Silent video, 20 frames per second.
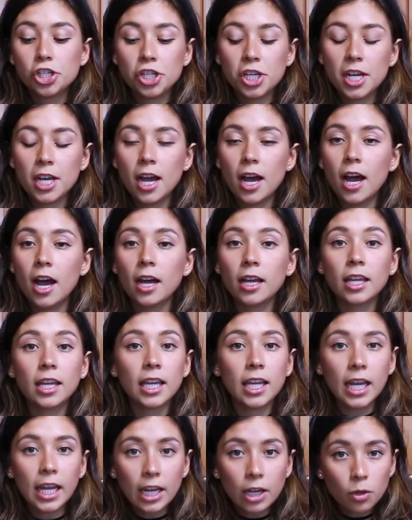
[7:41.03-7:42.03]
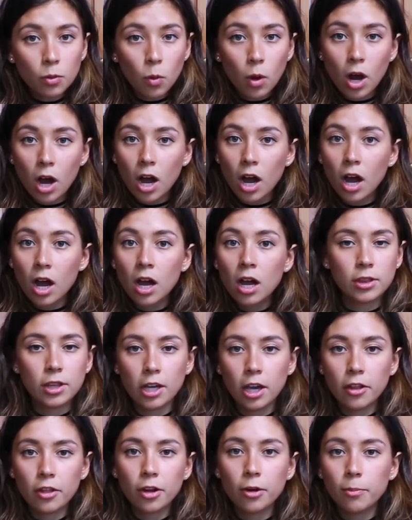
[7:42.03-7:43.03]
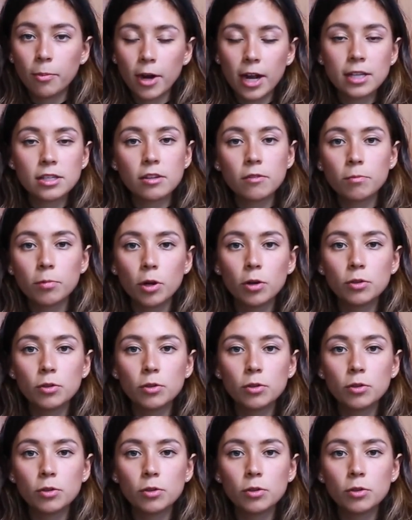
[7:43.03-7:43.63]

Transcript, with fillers: chia, quinoa. The other brands of